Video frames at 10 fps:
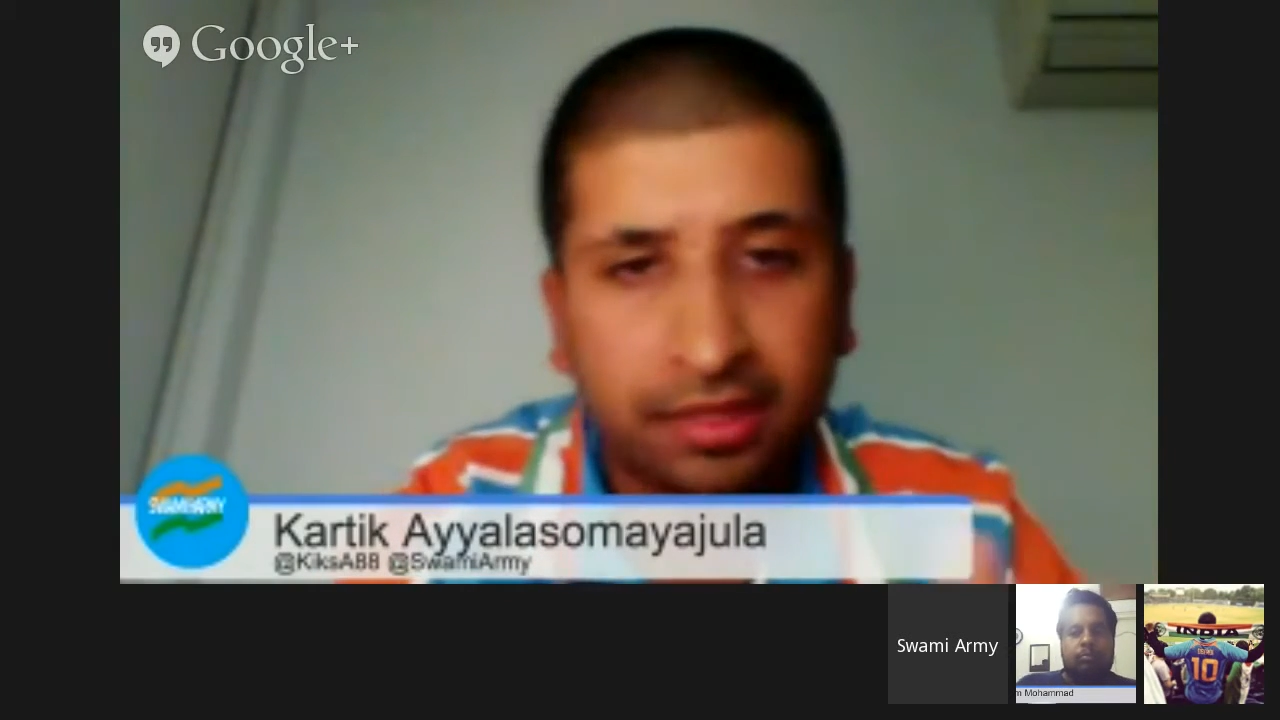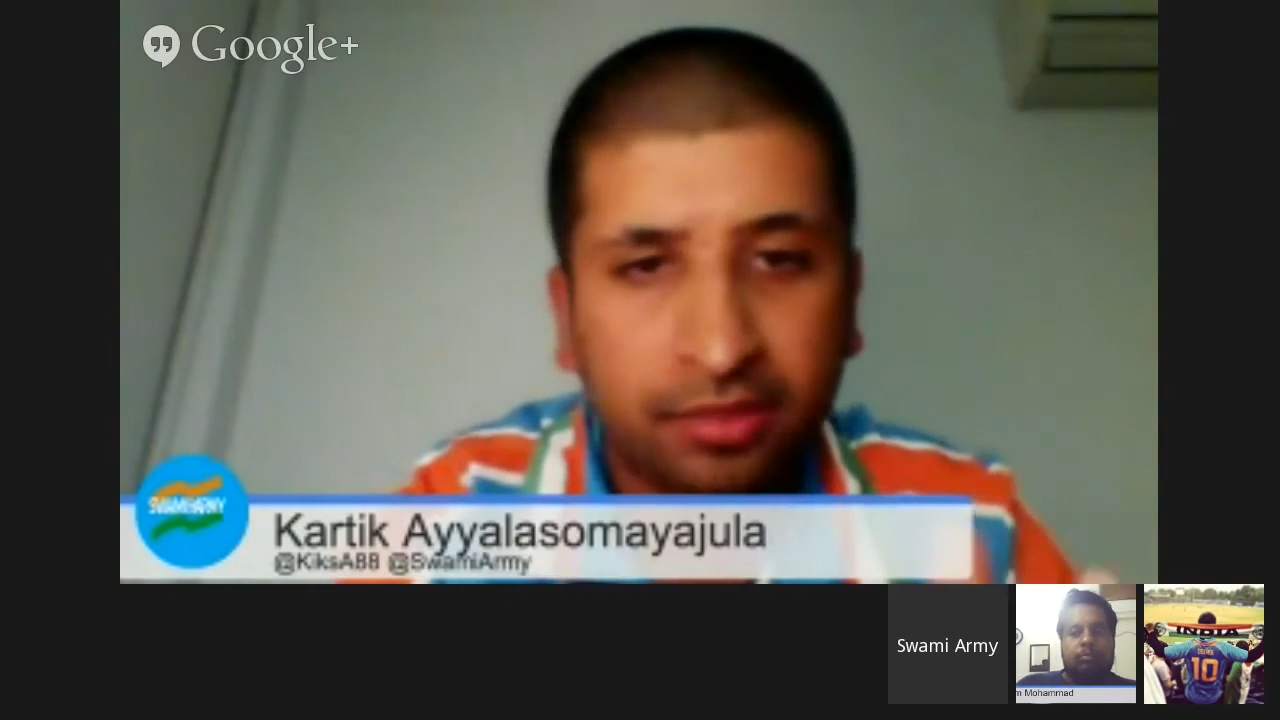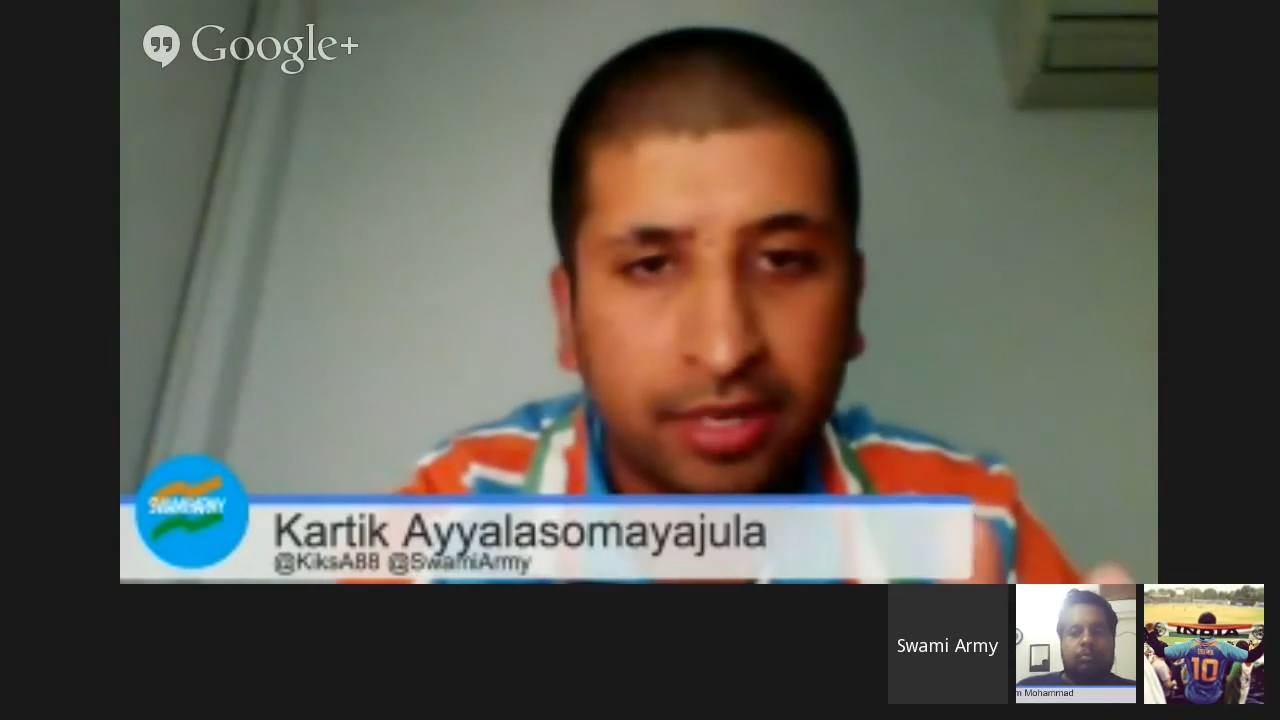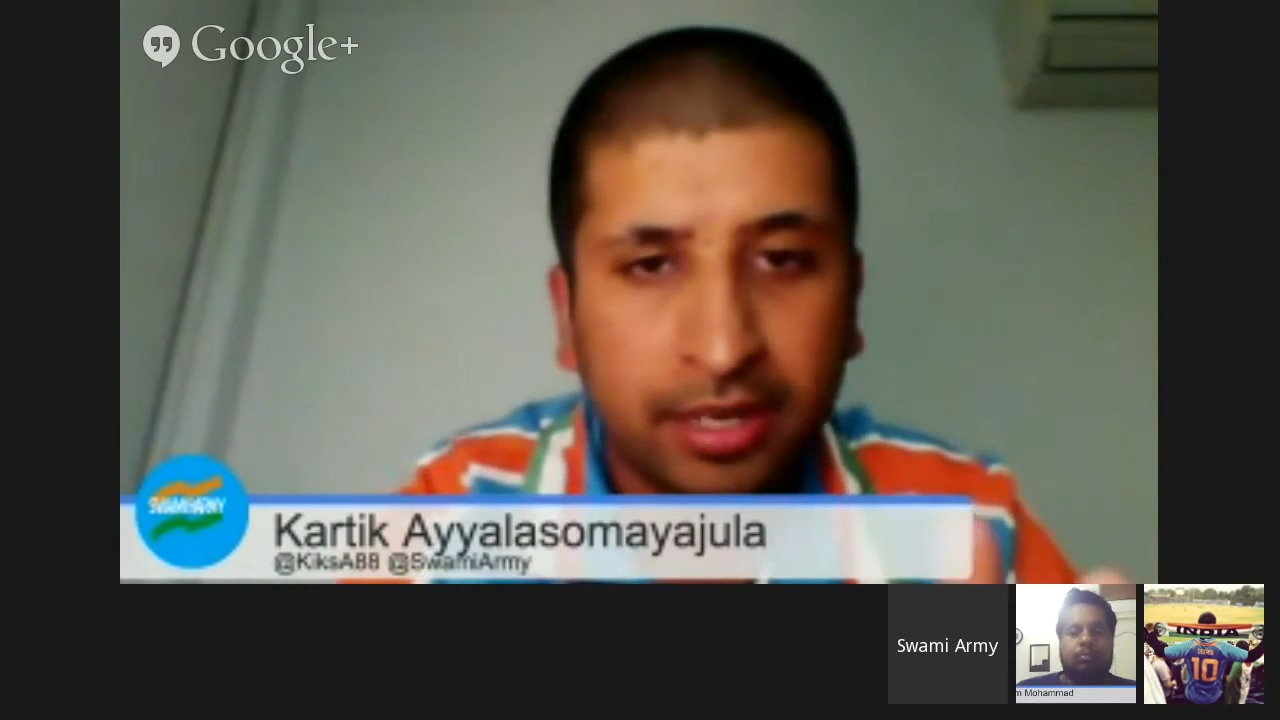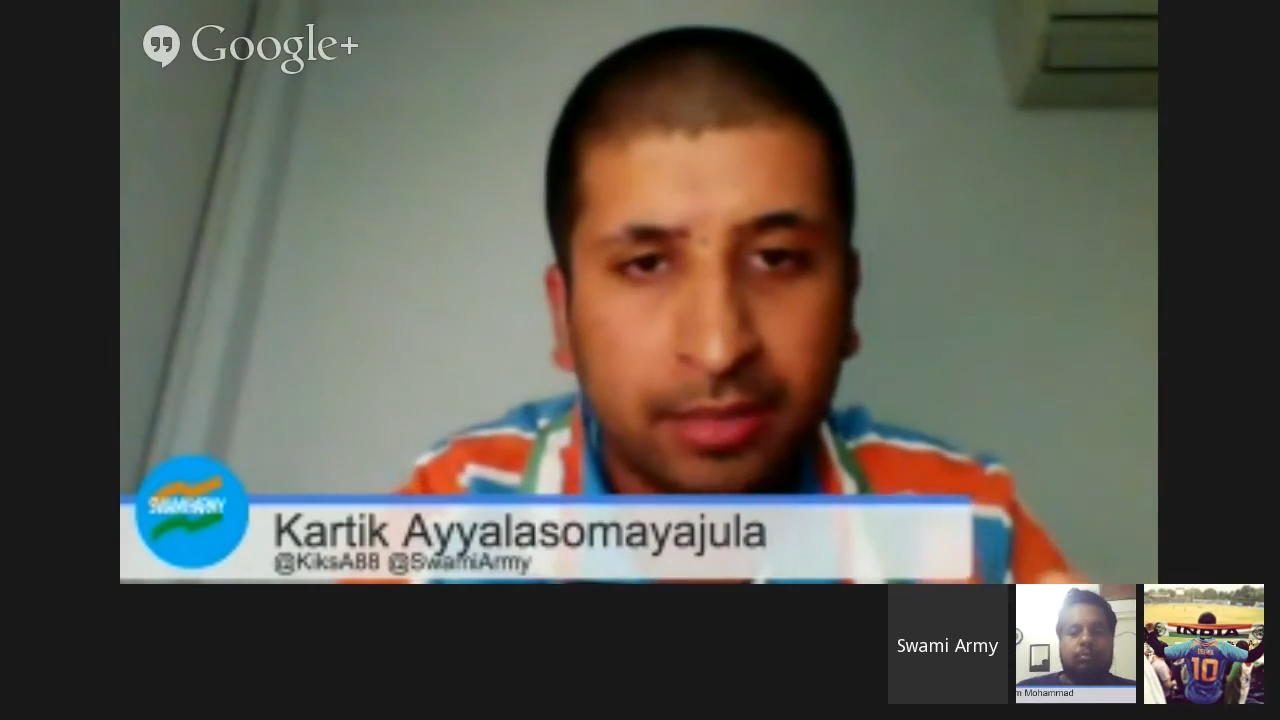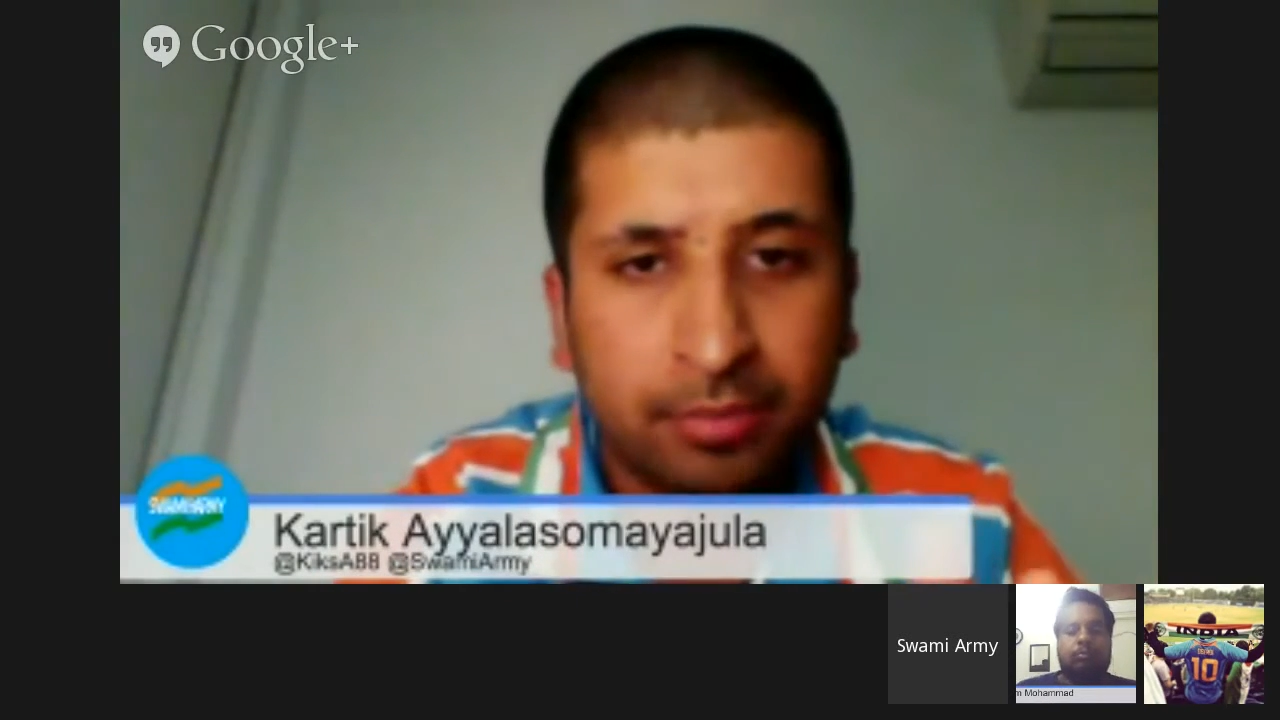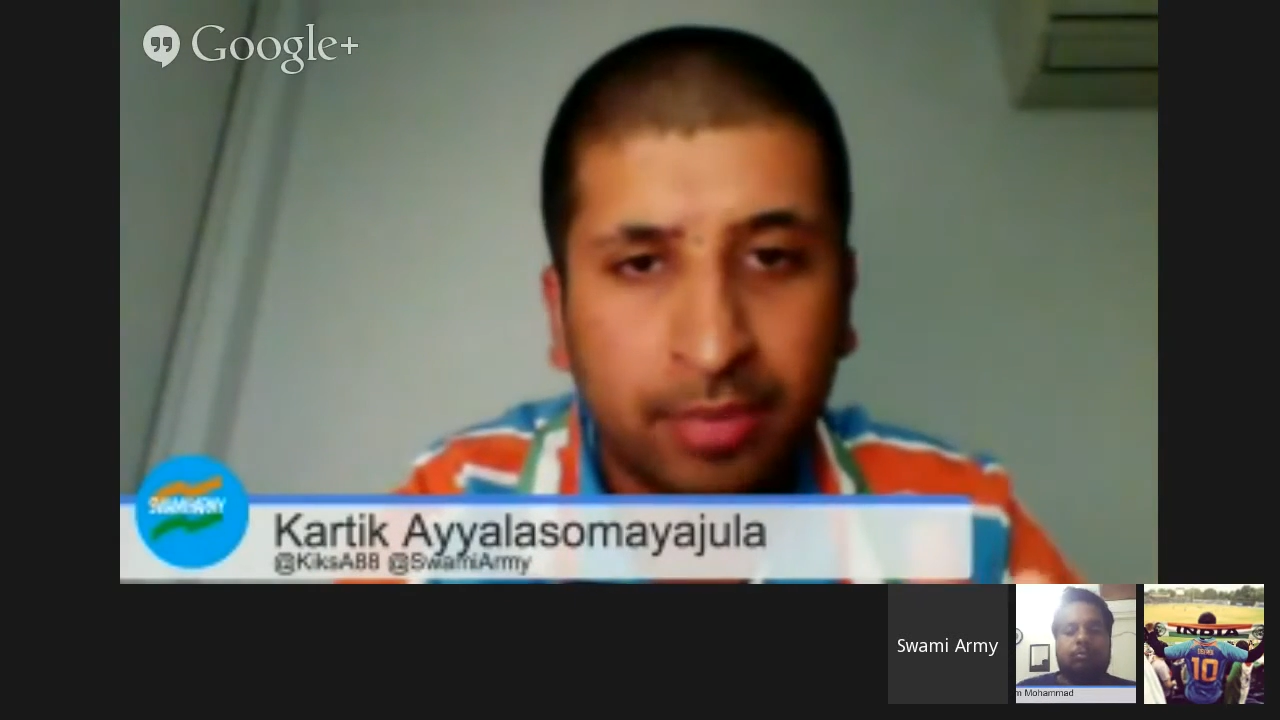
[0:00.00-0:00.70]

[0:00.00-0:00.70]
3